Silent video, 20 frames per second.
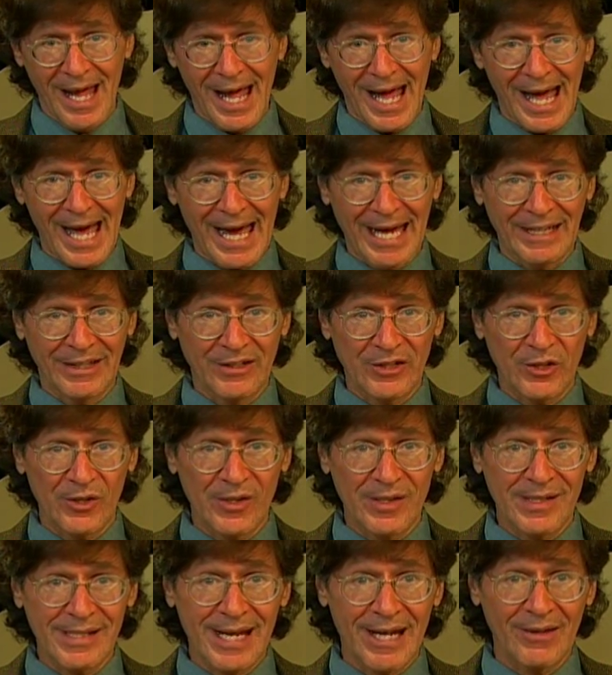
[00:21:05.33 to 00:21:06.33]
And it
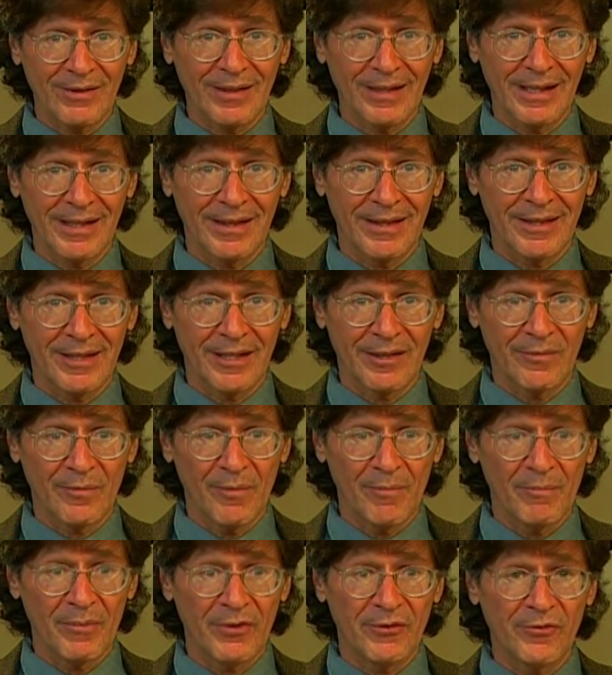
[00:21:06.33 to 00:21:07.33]
turns out like that
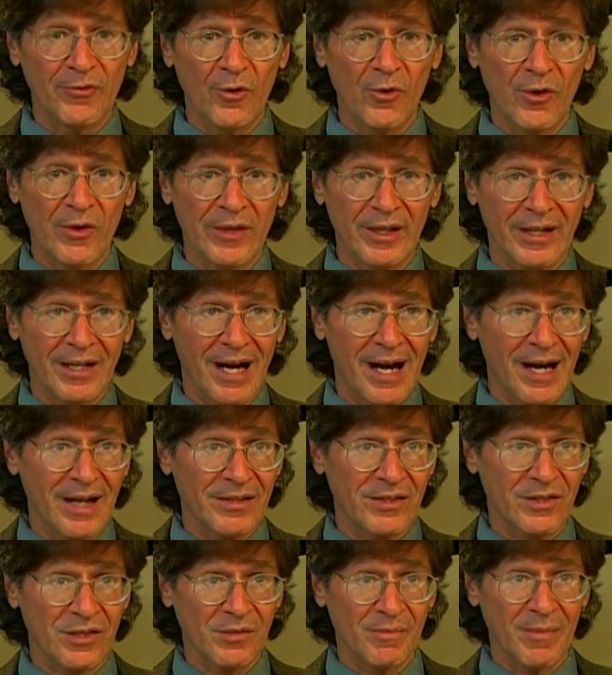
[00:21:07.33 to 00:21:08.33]
before the
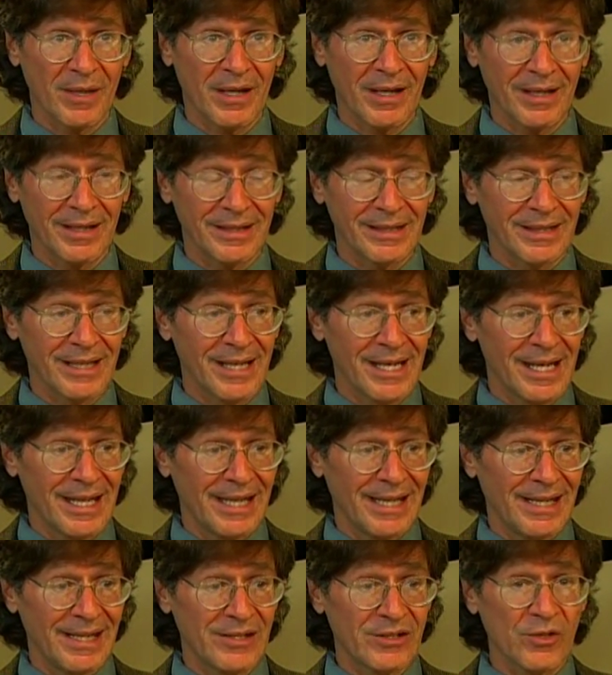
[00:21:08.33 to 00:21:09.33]
conscious mind
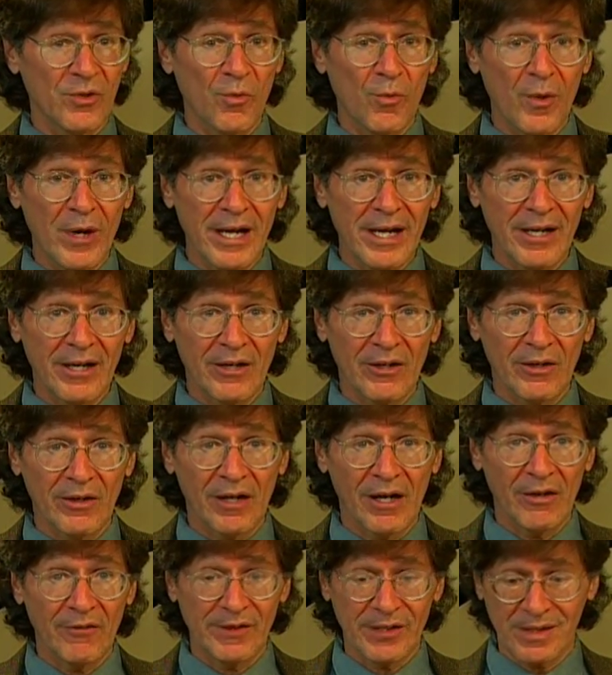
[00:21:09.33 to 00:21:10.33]
is aware
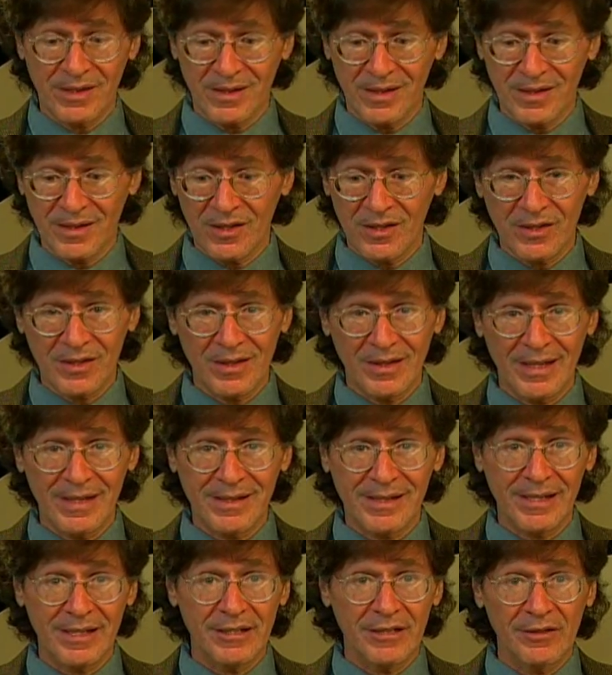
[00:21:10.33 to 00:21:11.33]
of its decision, let's
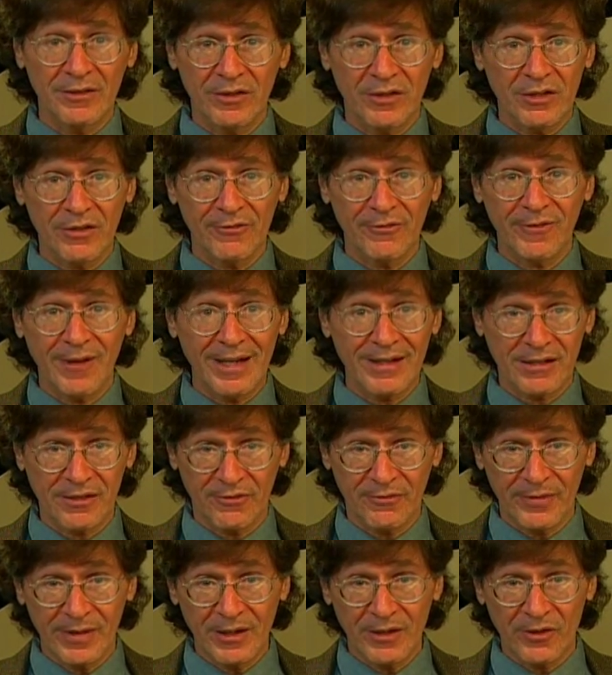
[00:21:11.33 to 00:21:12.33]
say to, to flex a
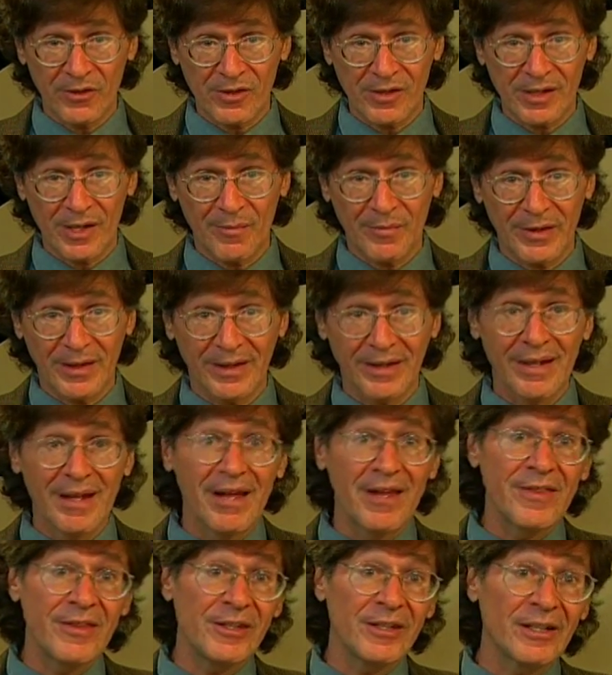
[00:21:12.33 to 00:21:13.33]
finger or something,
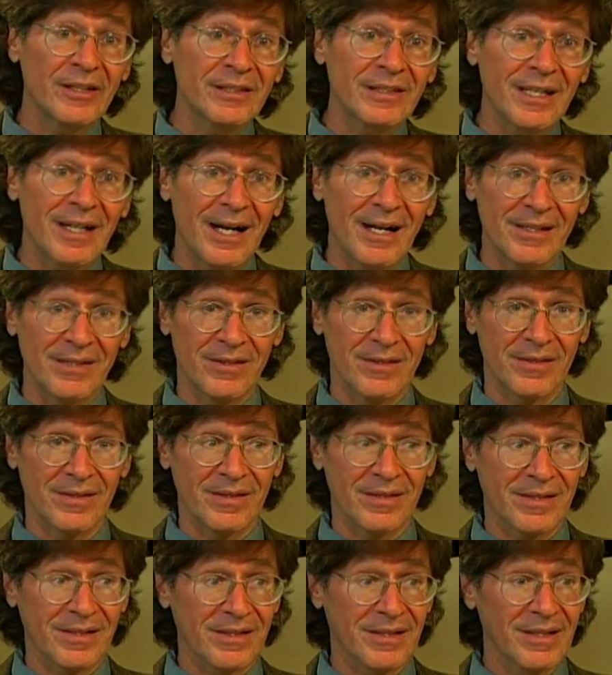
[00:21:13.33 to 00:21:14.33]
the
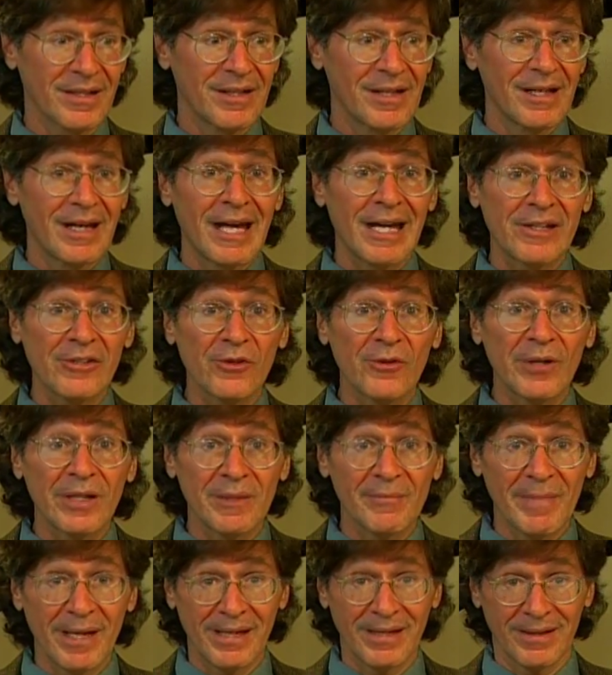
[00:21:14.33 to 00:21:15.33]
unconscious has already
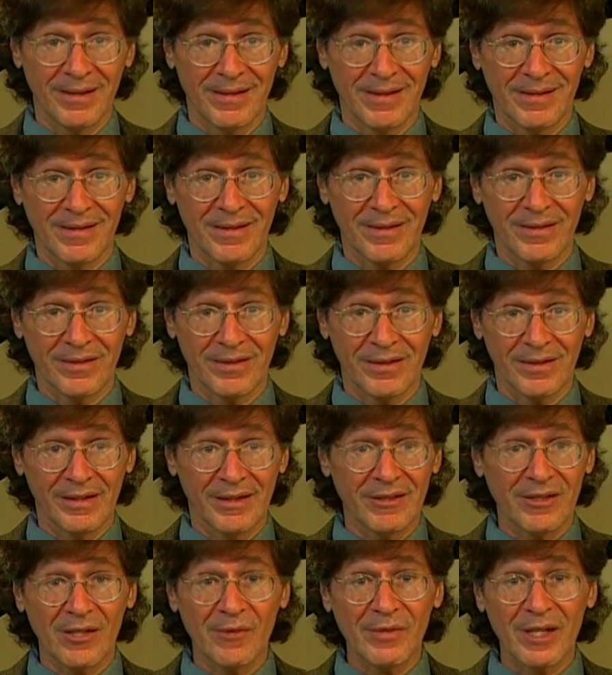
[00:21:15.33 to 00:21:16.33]
made the decision.
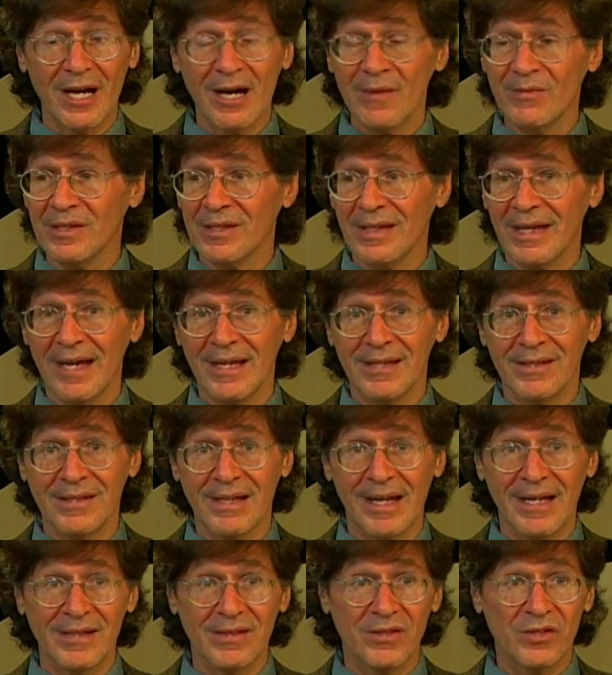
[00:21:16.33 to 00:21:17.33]
Sometimes as
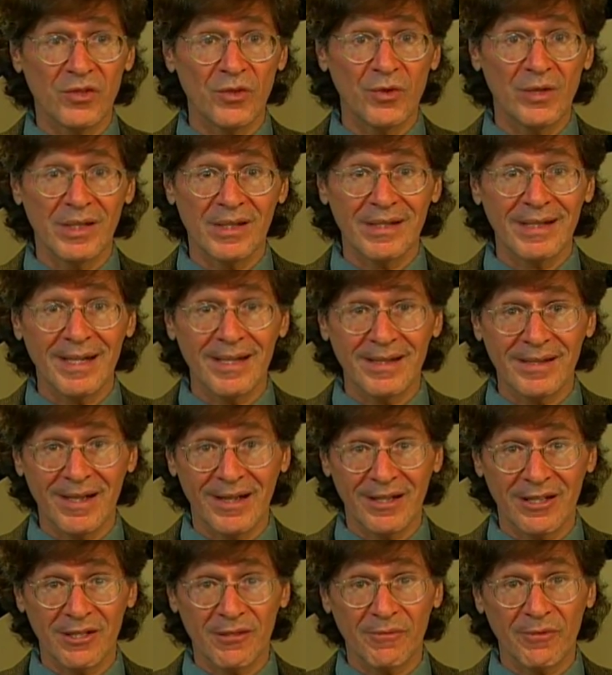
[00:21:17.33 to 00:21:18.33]
as soon as ten
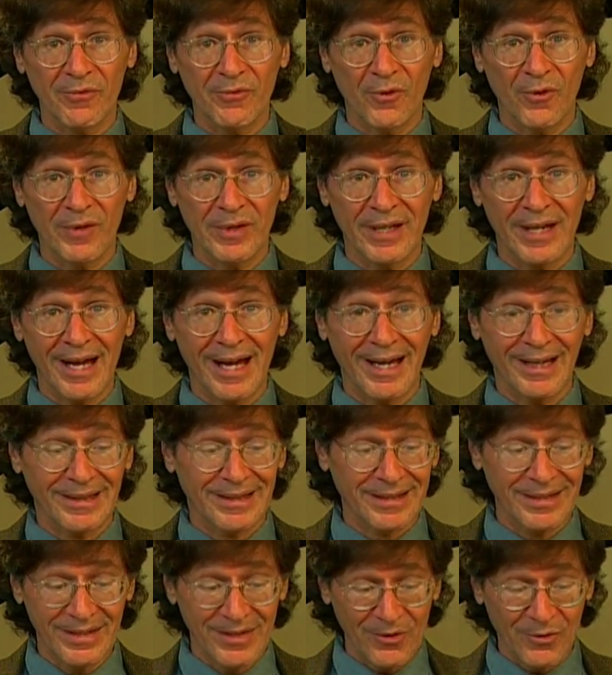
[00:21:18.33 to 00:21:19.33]
seconds before the
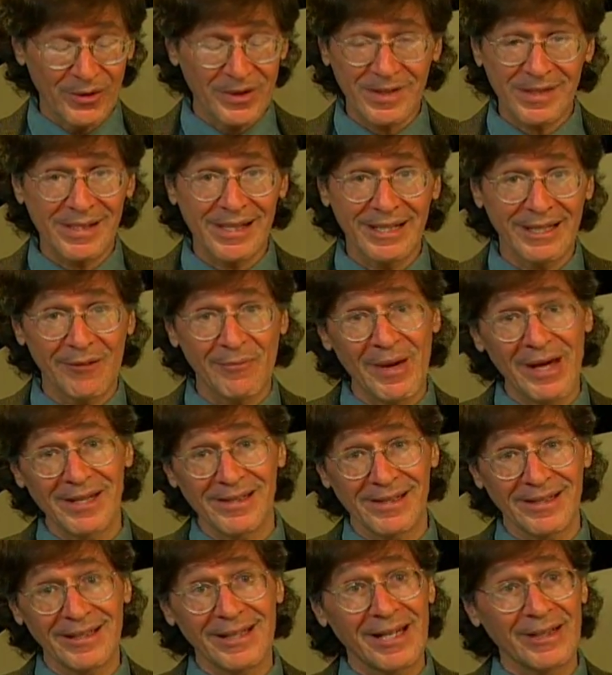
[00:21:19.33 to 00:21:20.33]
act, which is like
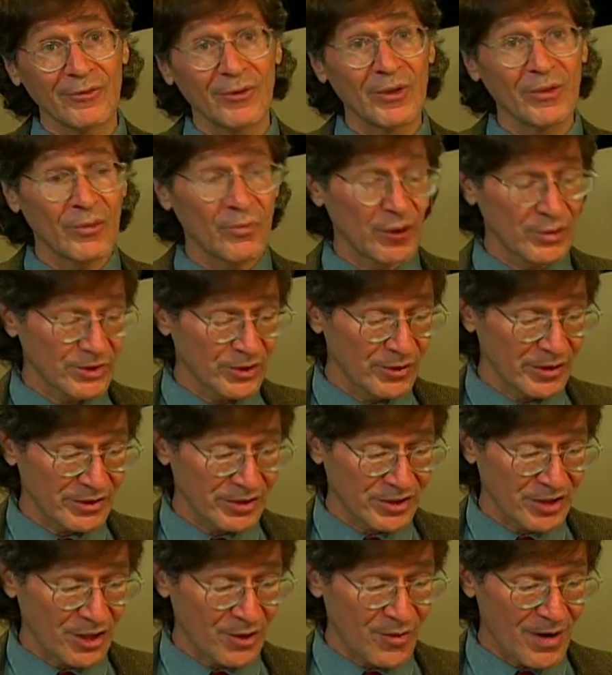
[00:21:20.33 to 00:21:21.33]
amazing. Again, we'll we'll do a
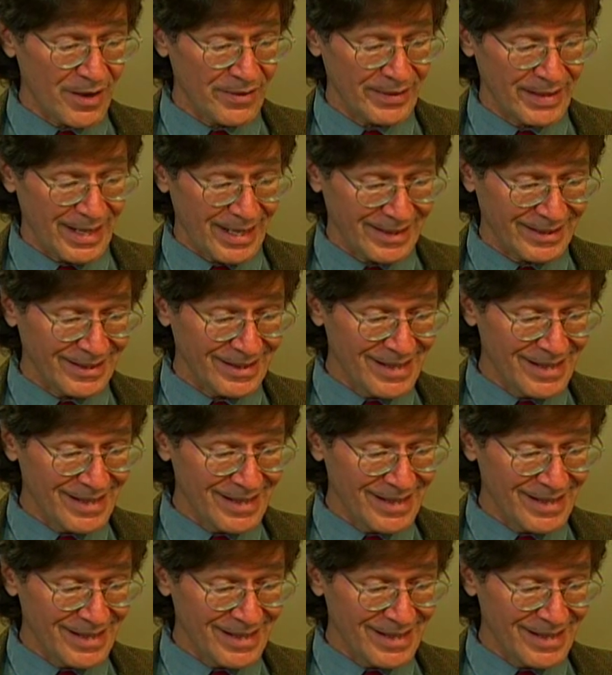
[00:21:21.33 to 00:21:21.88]
show on that.